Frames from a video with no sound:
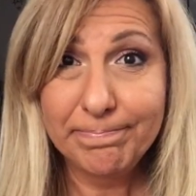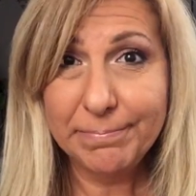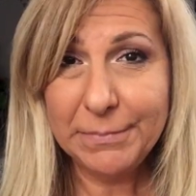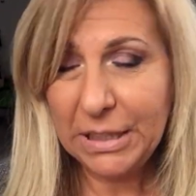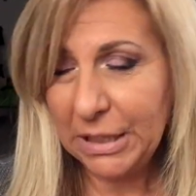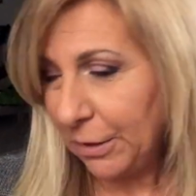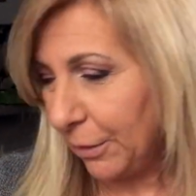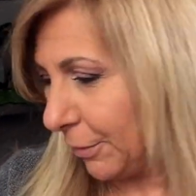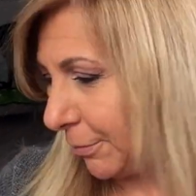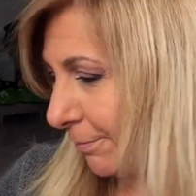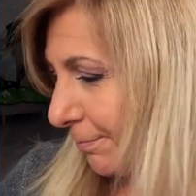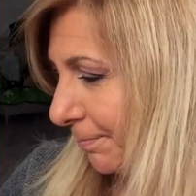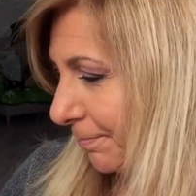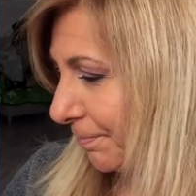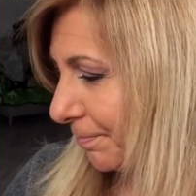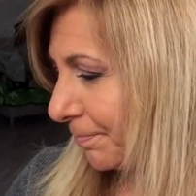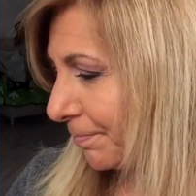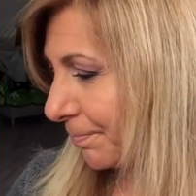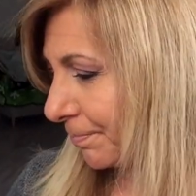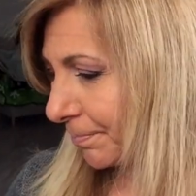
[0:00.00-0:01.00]
you know.
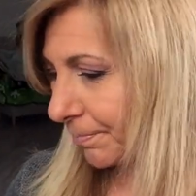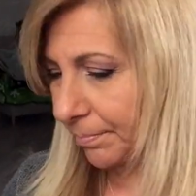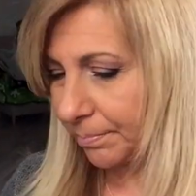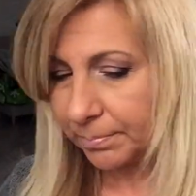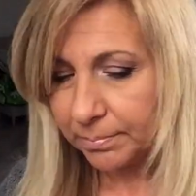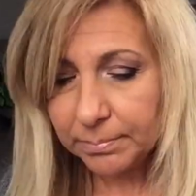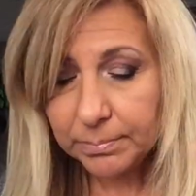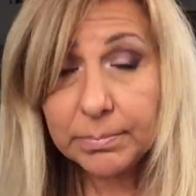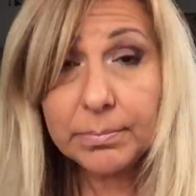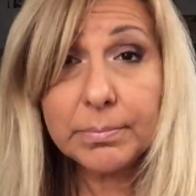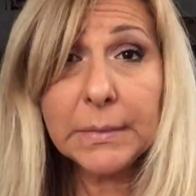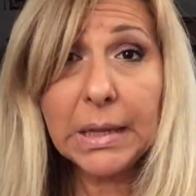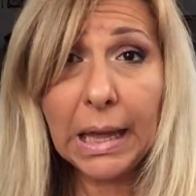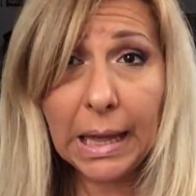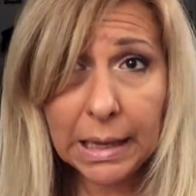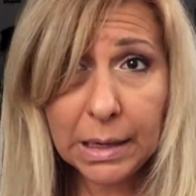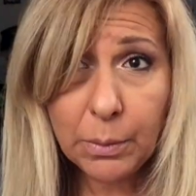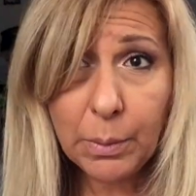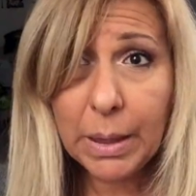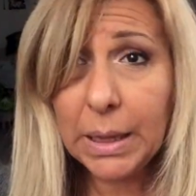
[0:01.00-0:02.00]

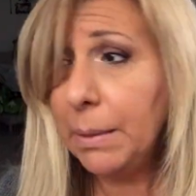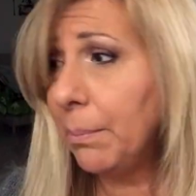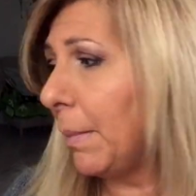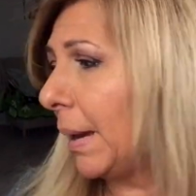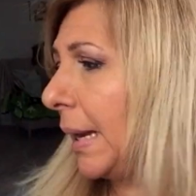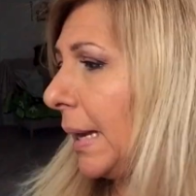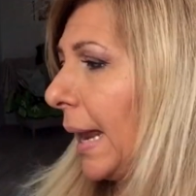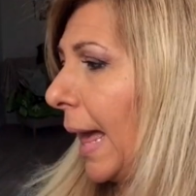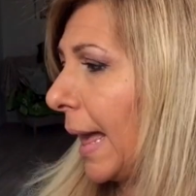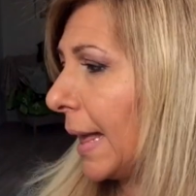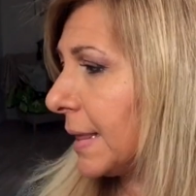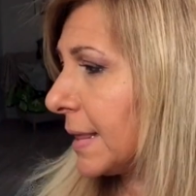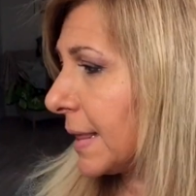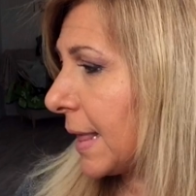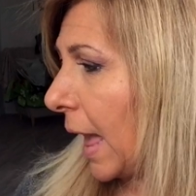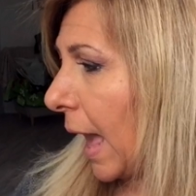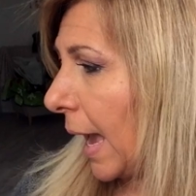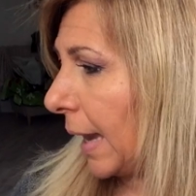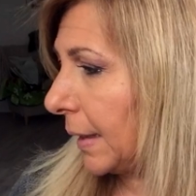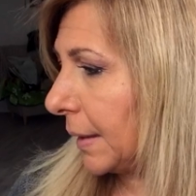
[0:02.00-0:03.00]
Anyway, my last
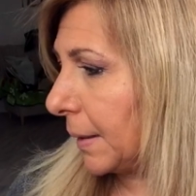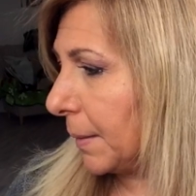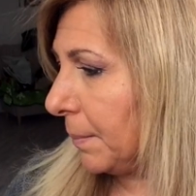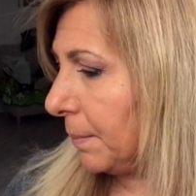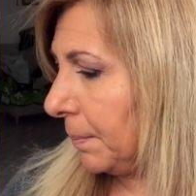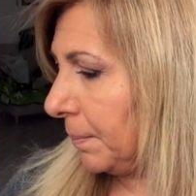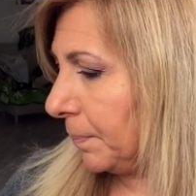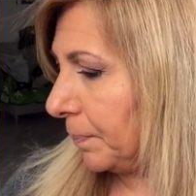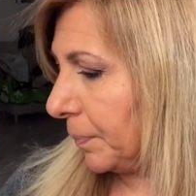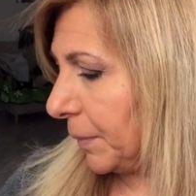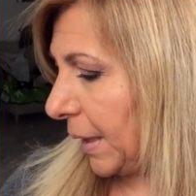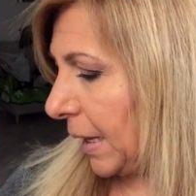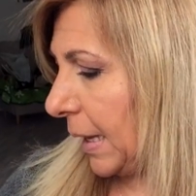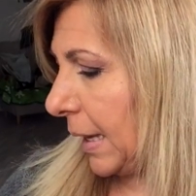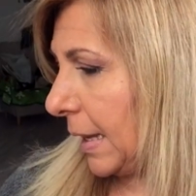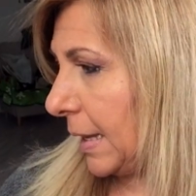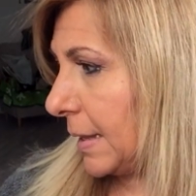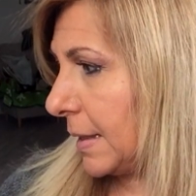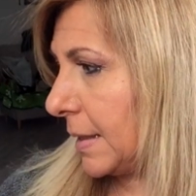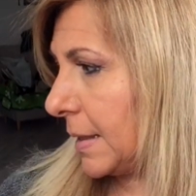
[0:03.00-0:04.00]
item
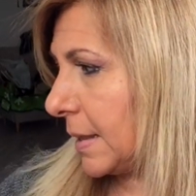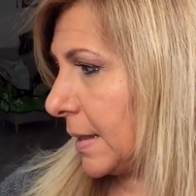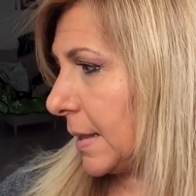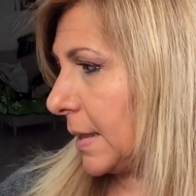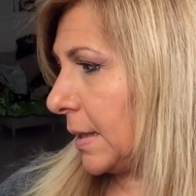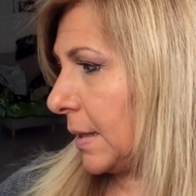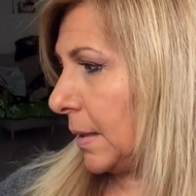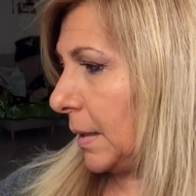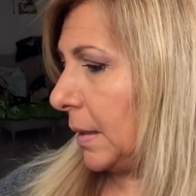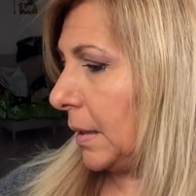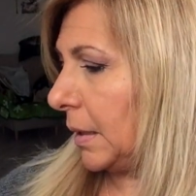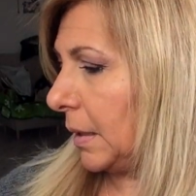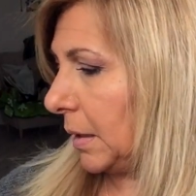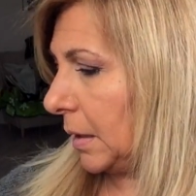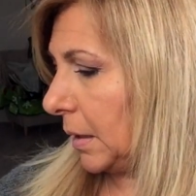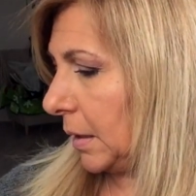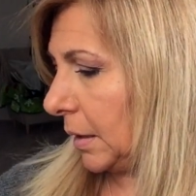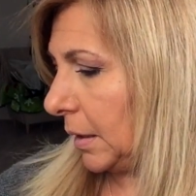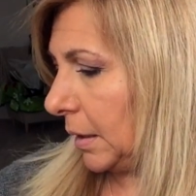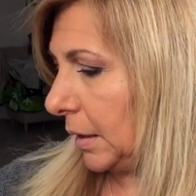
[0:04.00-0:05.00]
is,
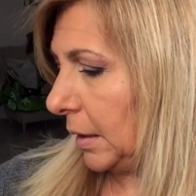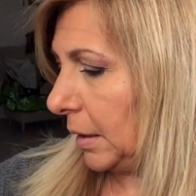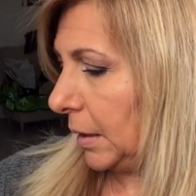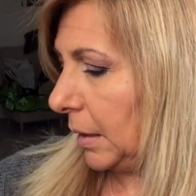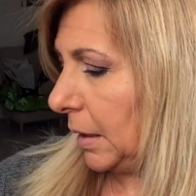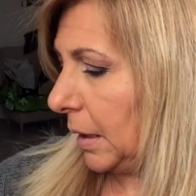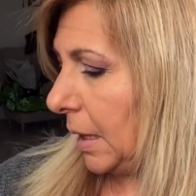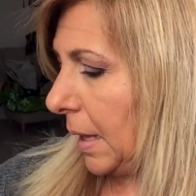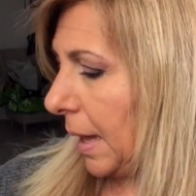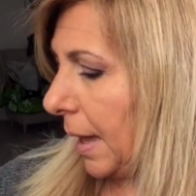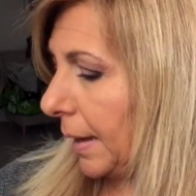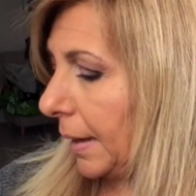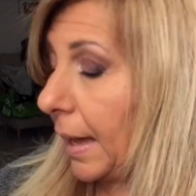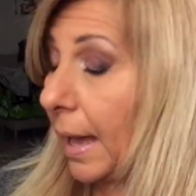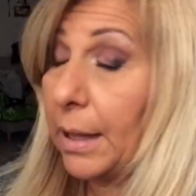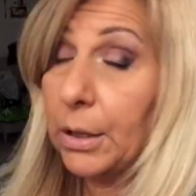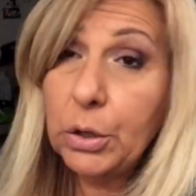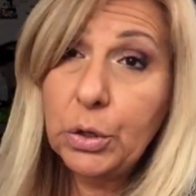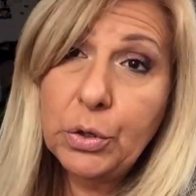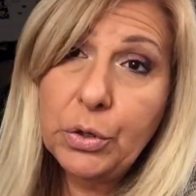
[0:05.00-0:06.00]
I
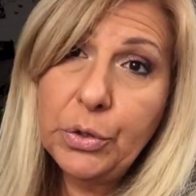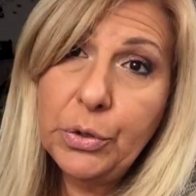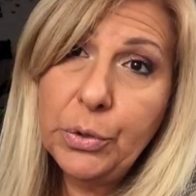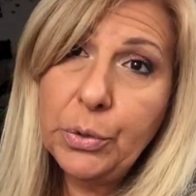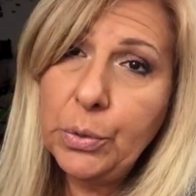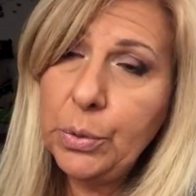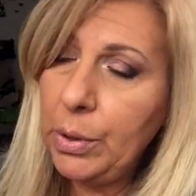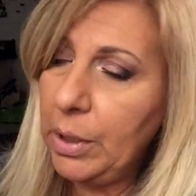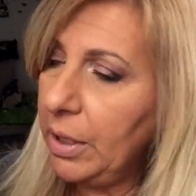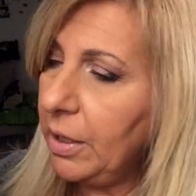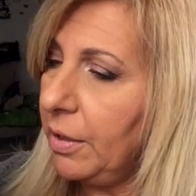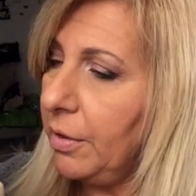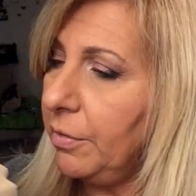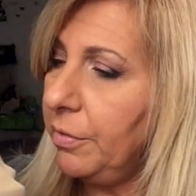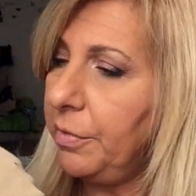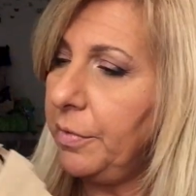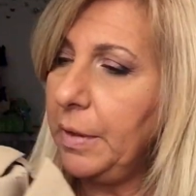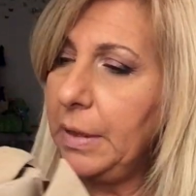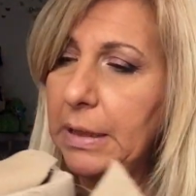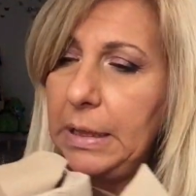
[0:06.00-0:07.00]
got 2
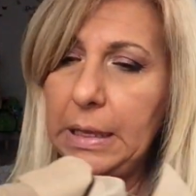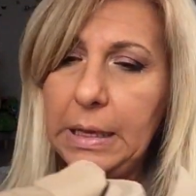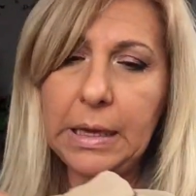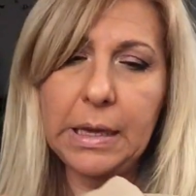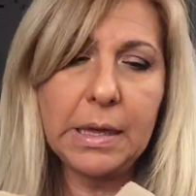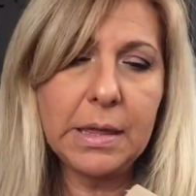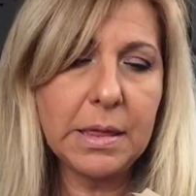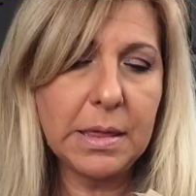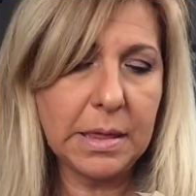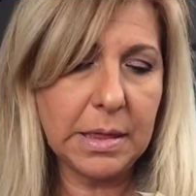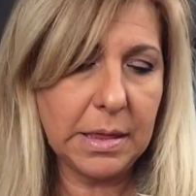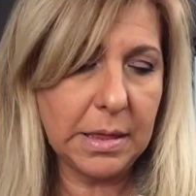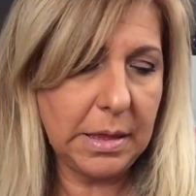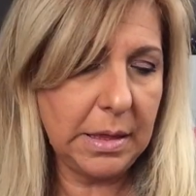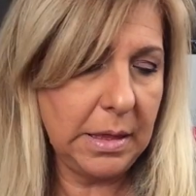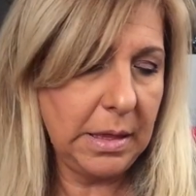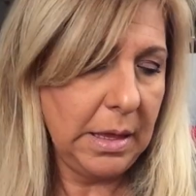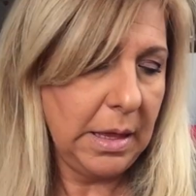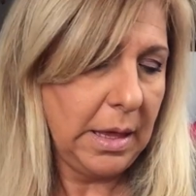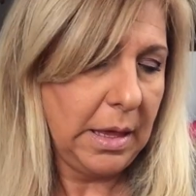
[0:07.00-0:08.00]
of
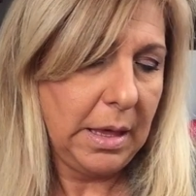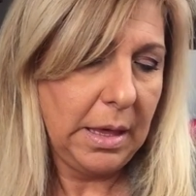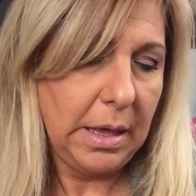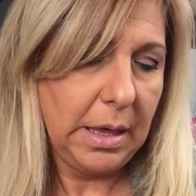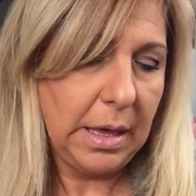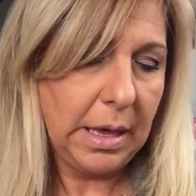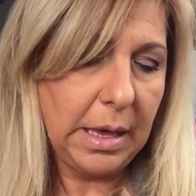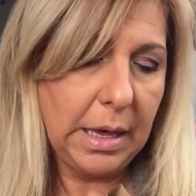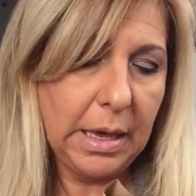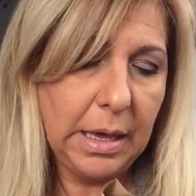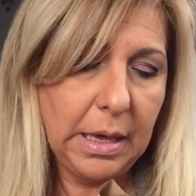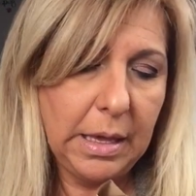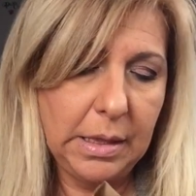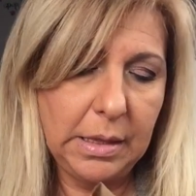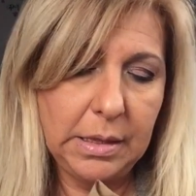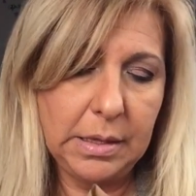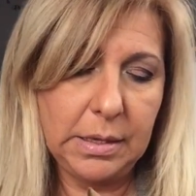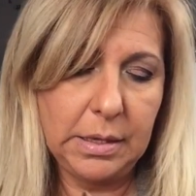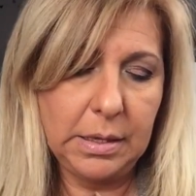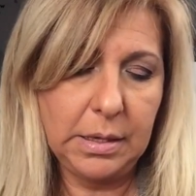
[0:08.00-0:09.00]
these, and
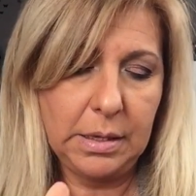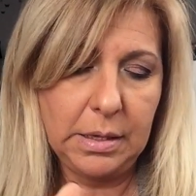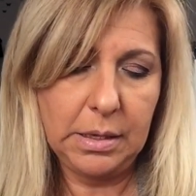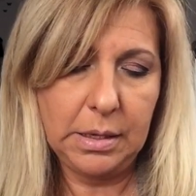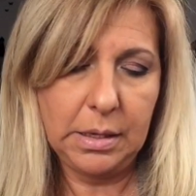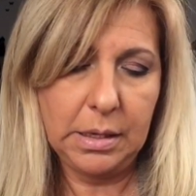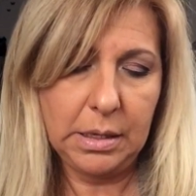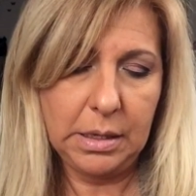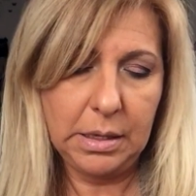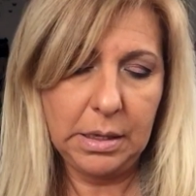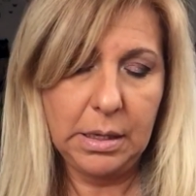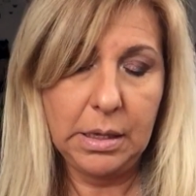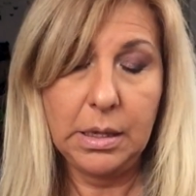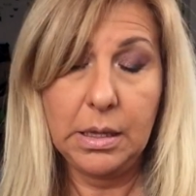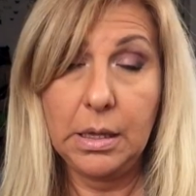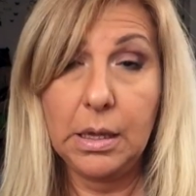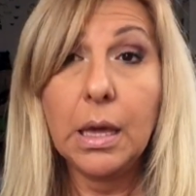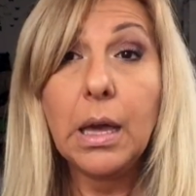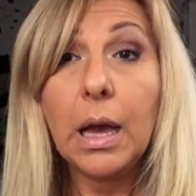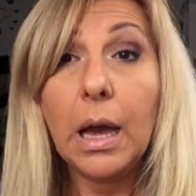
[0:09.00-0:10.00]

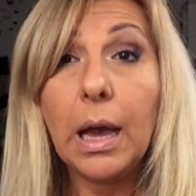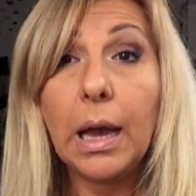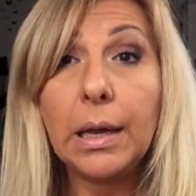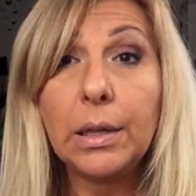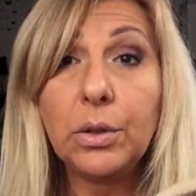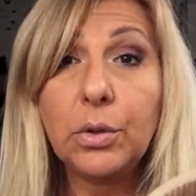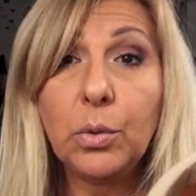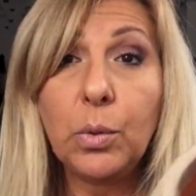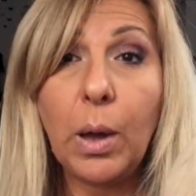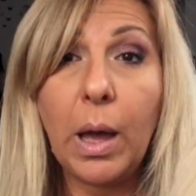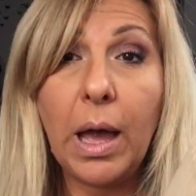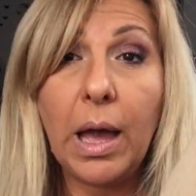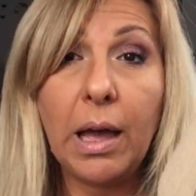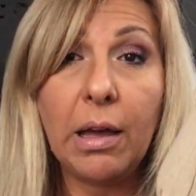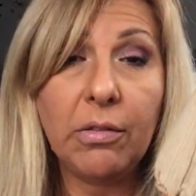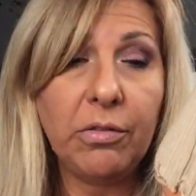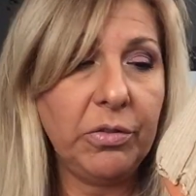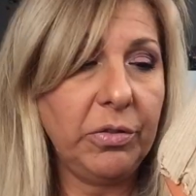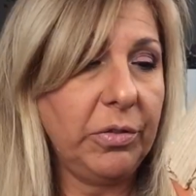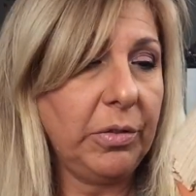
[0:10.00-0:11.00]
I do
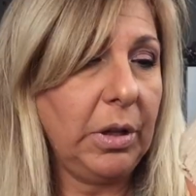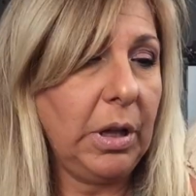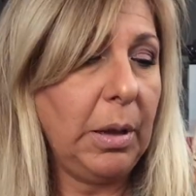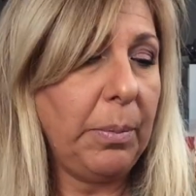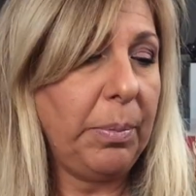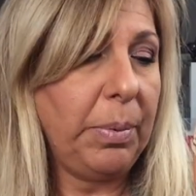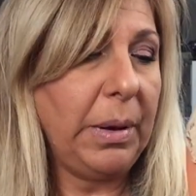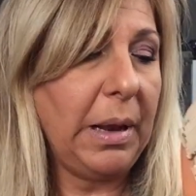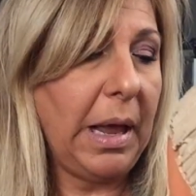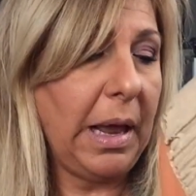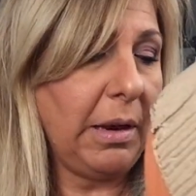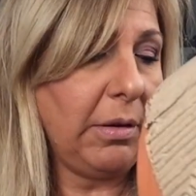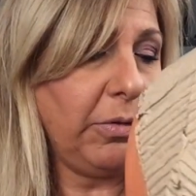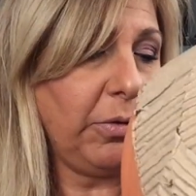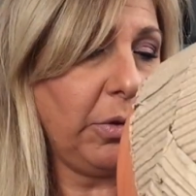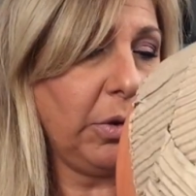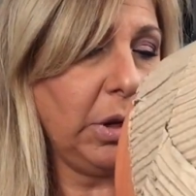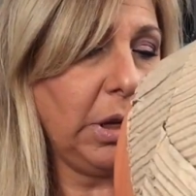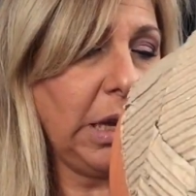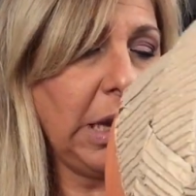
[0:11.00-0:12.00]
have a plan
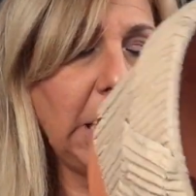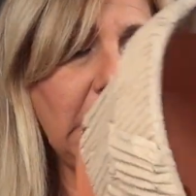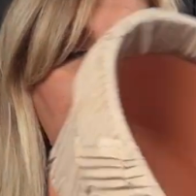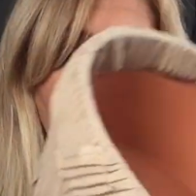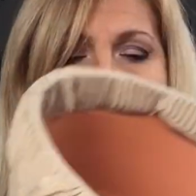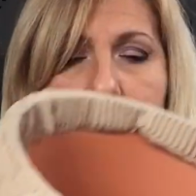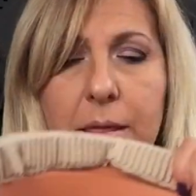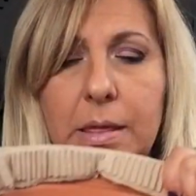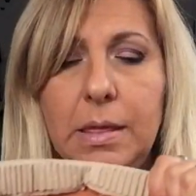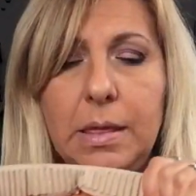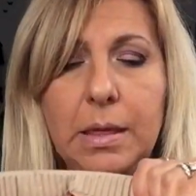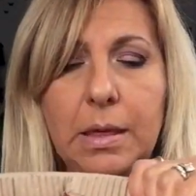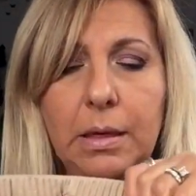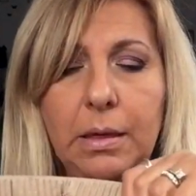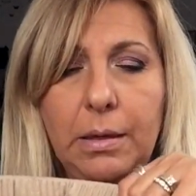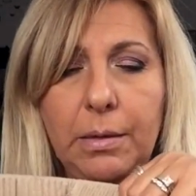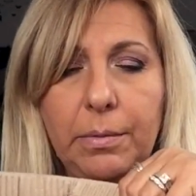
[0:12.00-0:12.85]
for these.